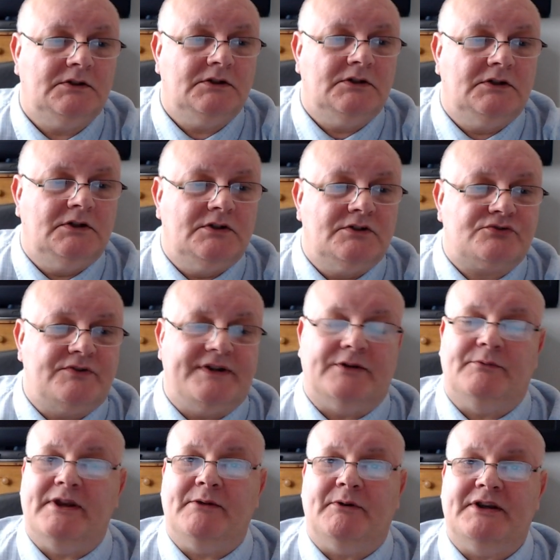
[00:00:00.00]
Straight
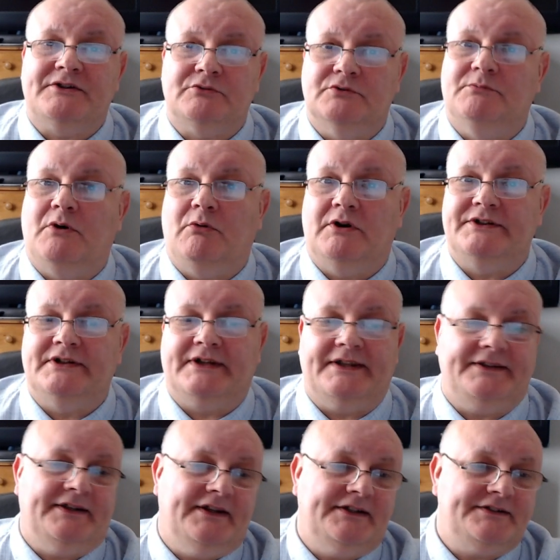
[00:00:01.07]
away, when I do number 1, you'll get the
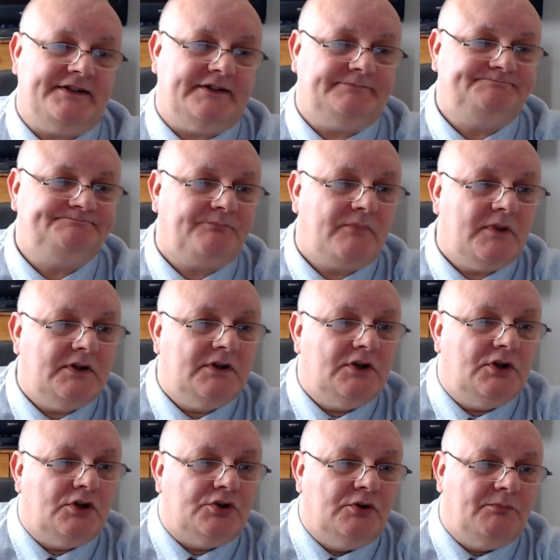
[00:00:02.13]
idea.
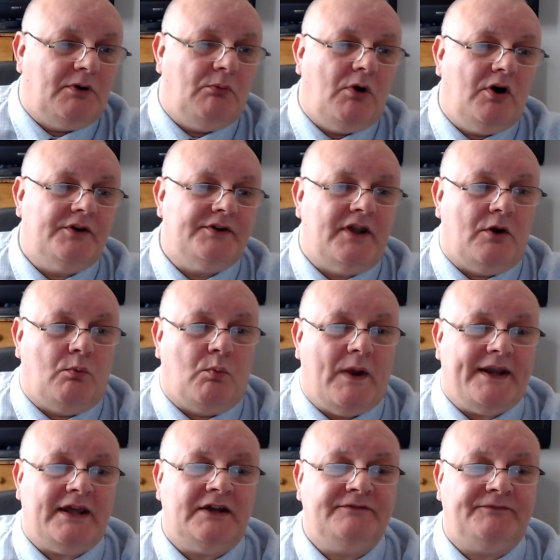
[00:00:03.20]
Number 1, when
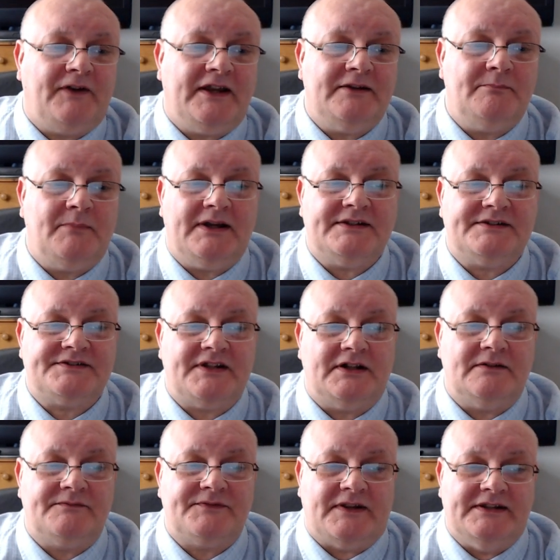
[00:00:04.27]
I find myself
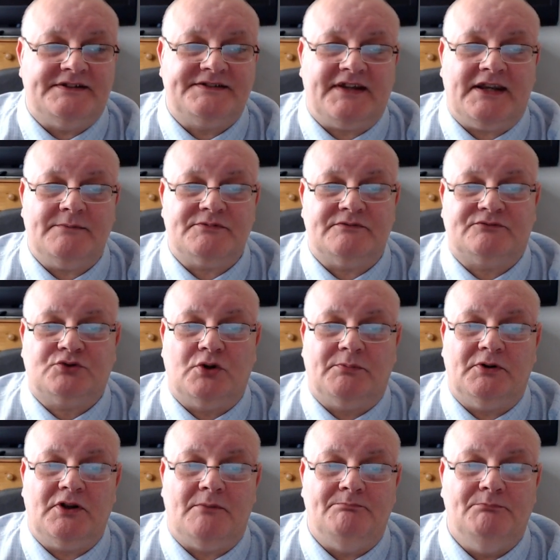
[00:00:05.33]
in times of
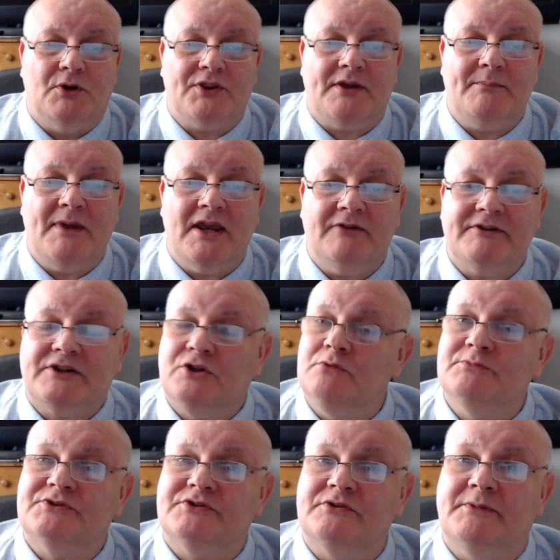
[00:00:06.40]
trouble, Mother Mary comes
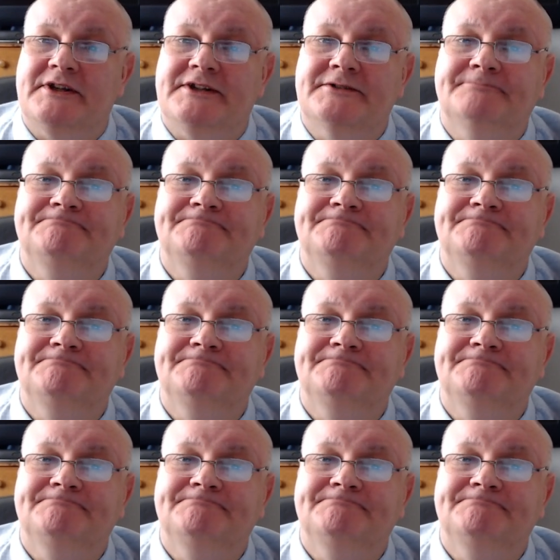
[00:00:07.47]
to me.